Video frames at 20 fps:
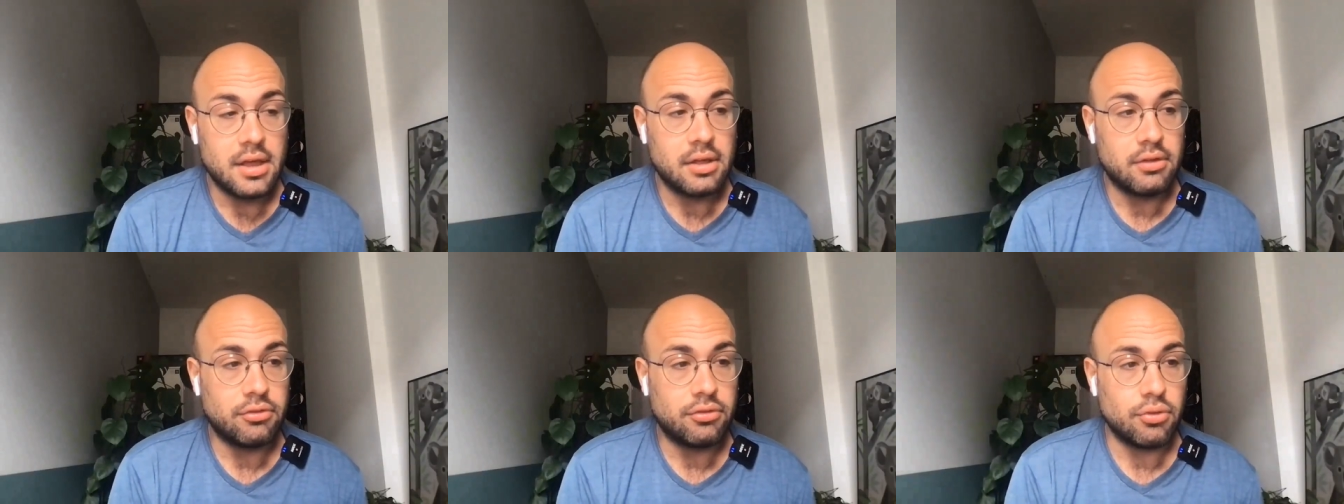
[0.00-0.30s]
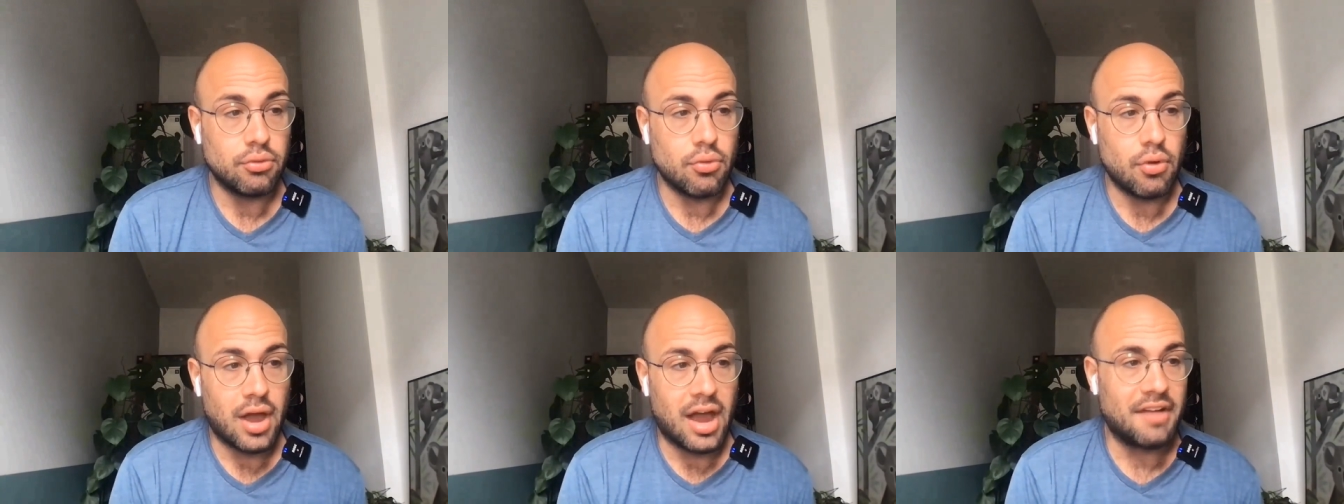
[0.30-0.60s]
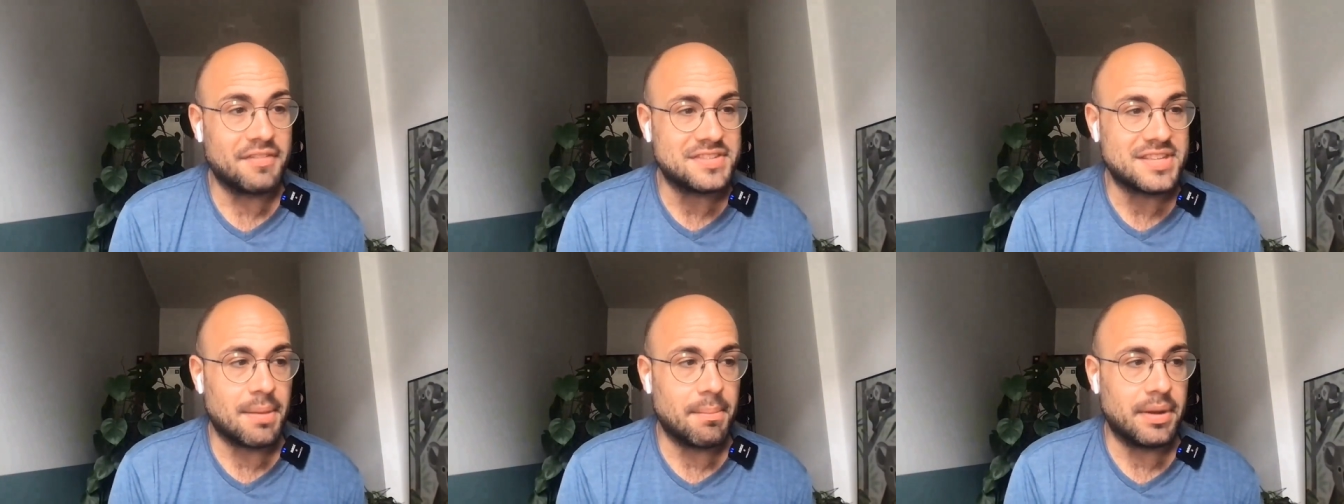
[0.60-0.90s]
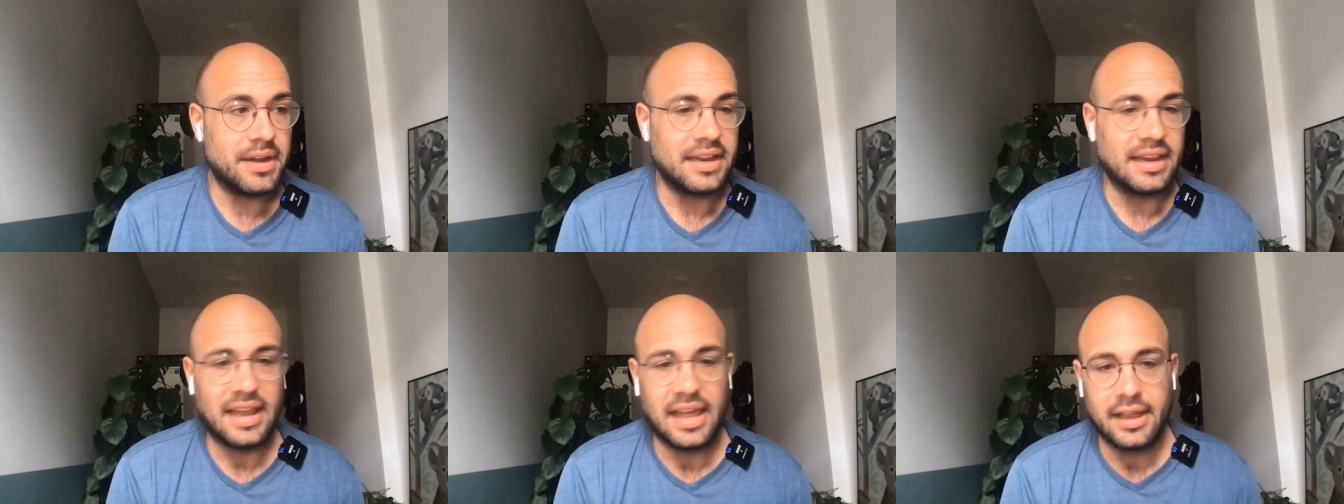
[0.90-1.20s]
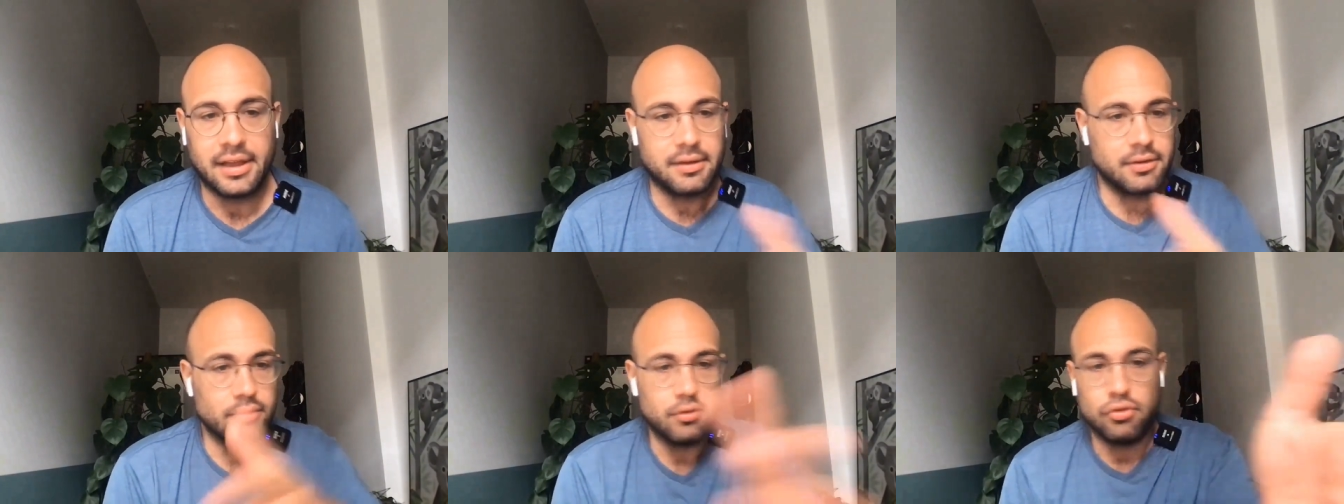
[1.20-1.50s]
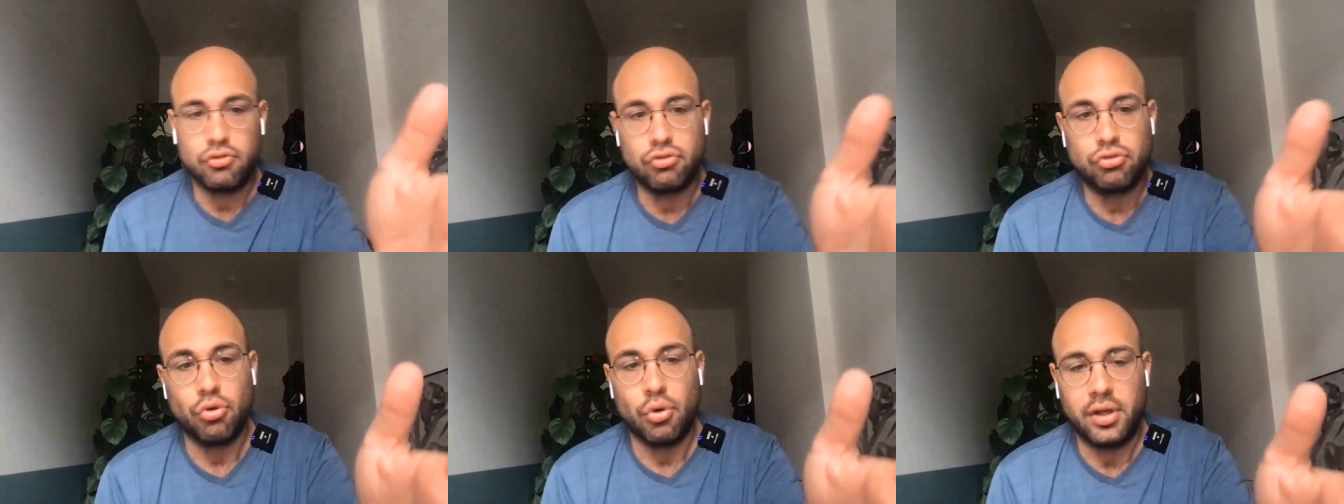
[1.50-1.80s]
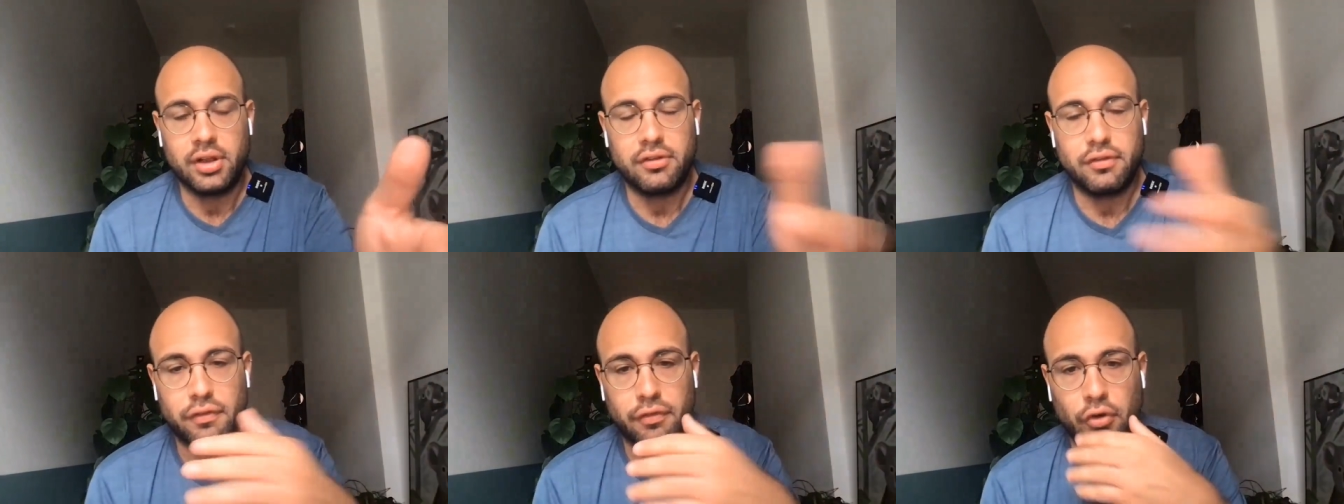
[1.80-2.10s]
to have somebody like do
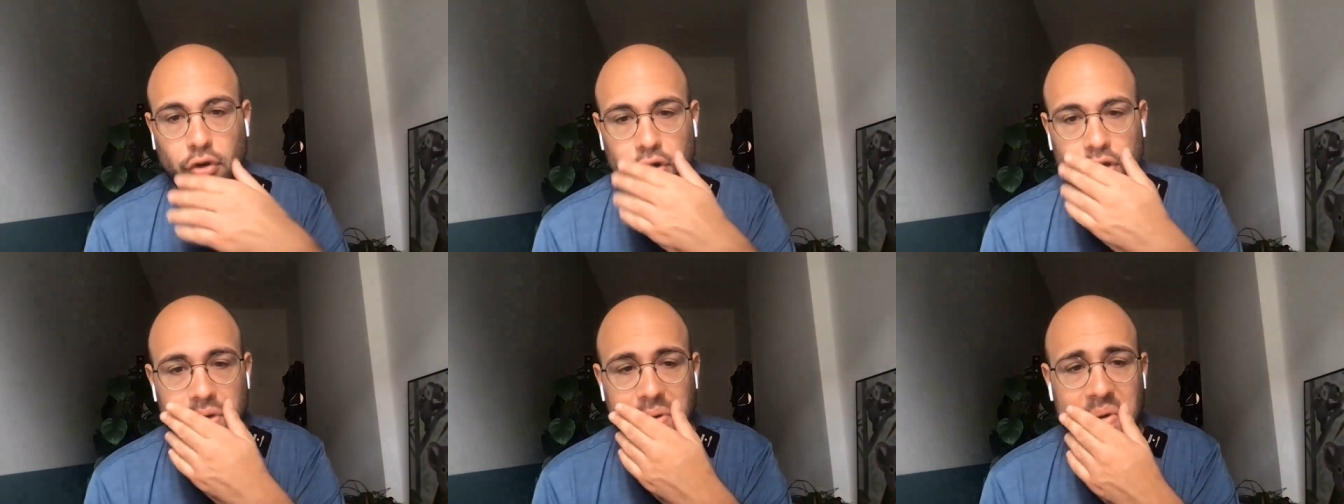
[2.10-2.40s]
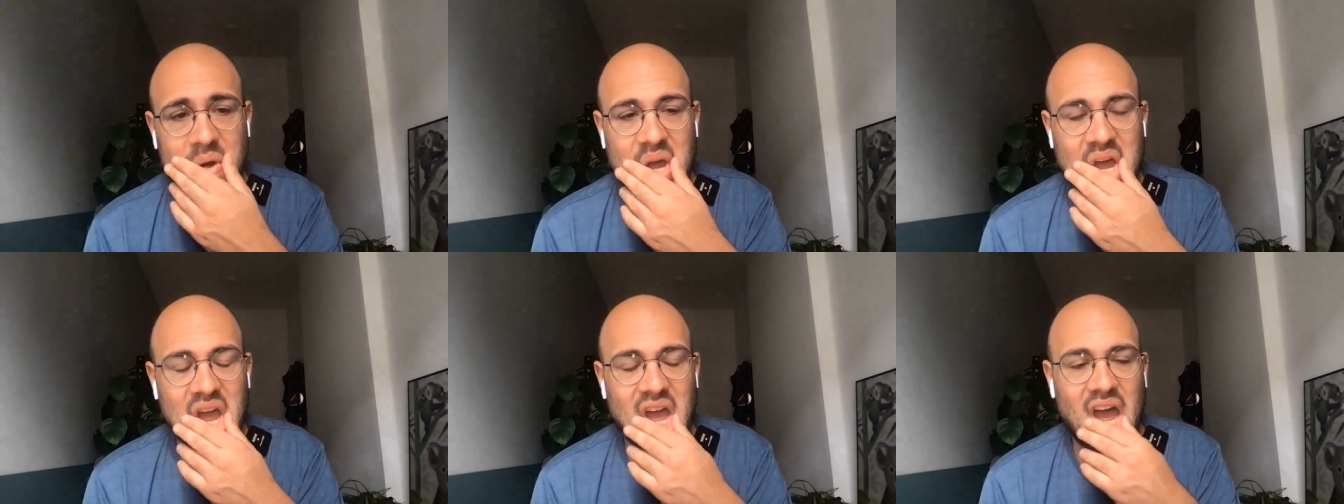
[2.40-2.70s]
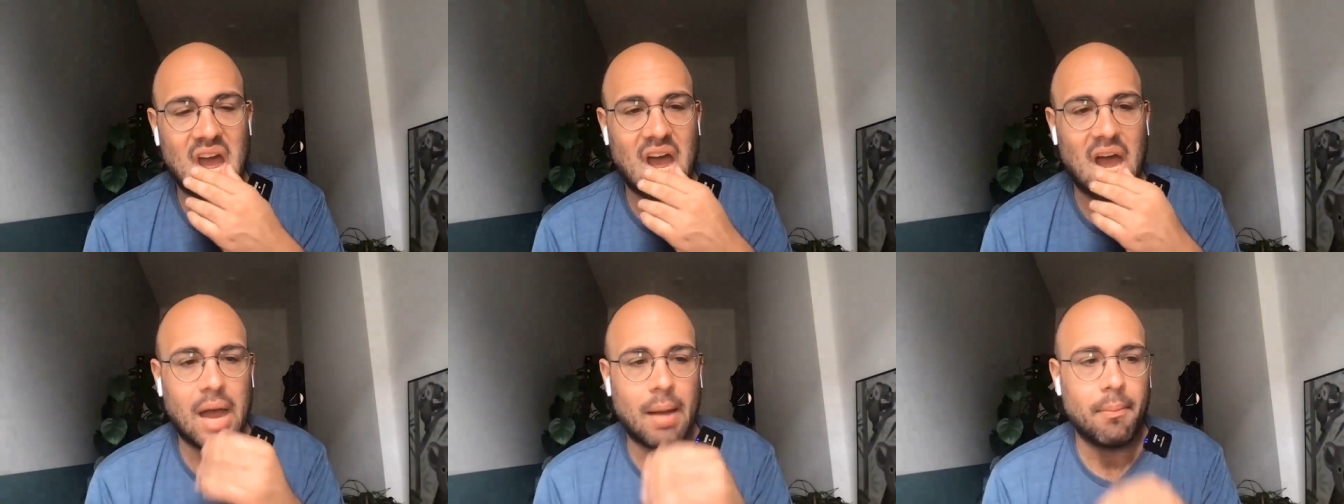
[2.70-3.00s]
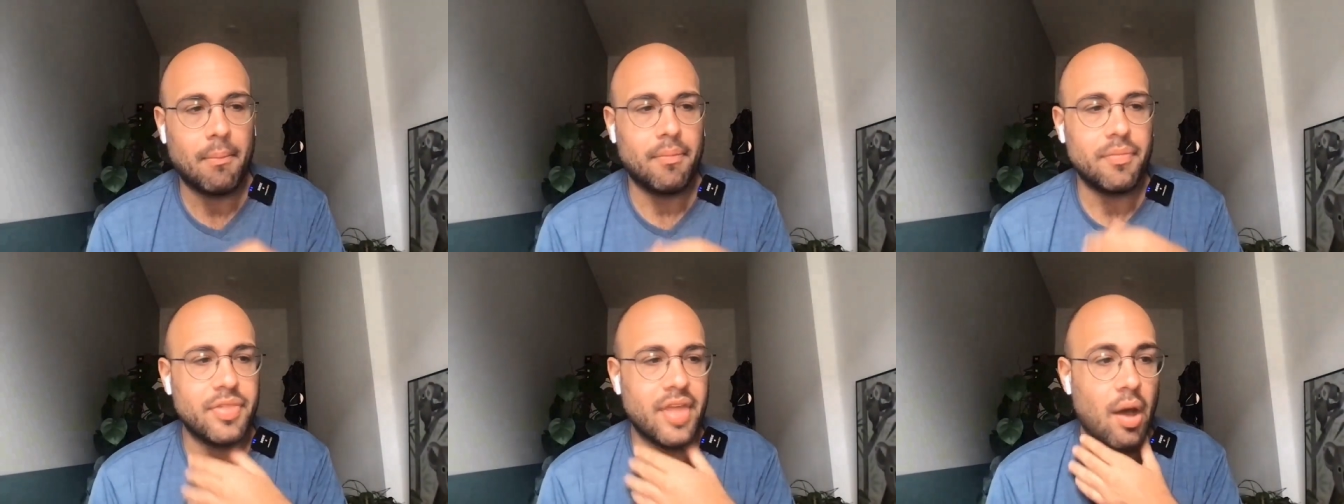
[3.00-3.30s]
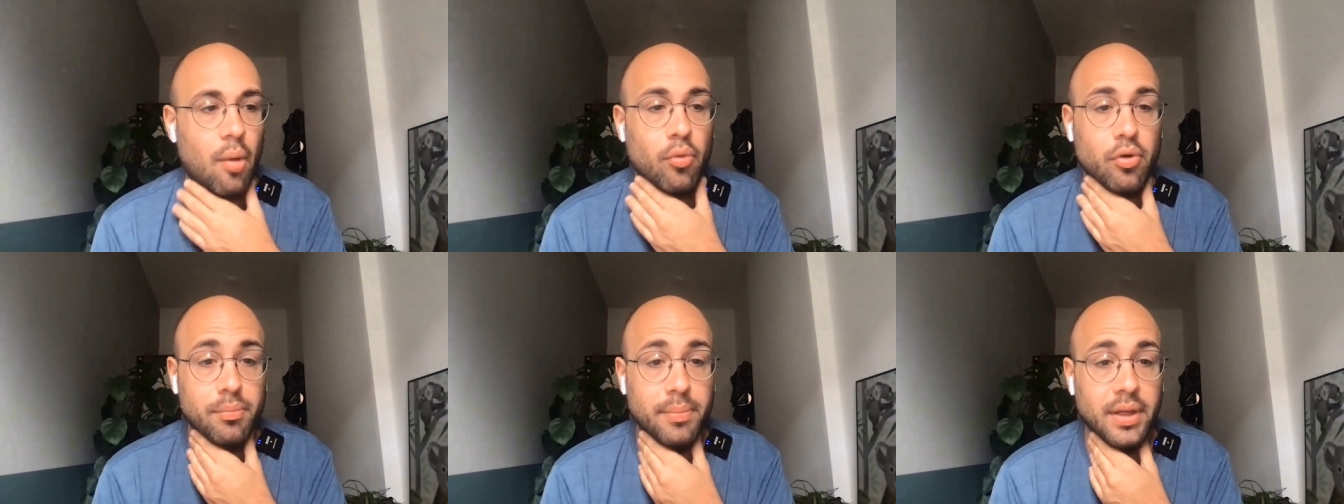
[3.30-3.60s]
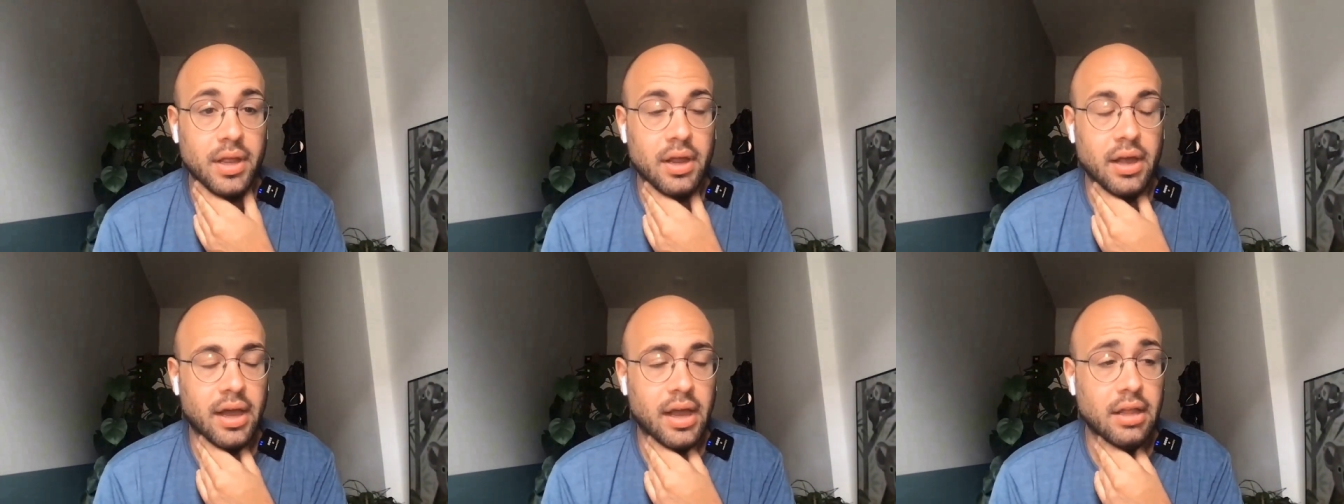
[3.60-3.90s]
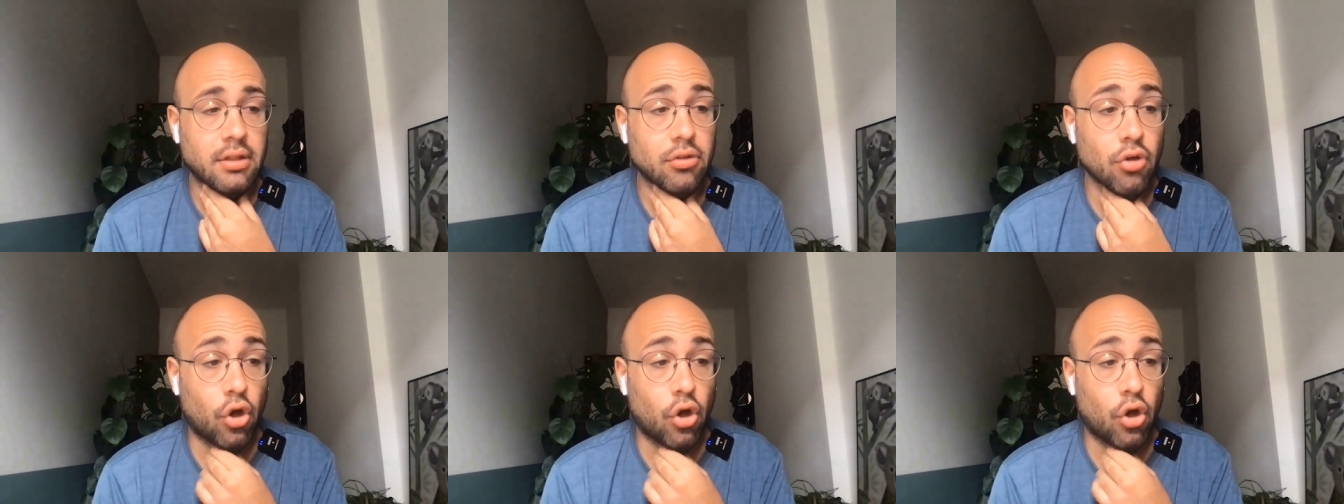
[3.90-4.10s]
it for you, that would be great.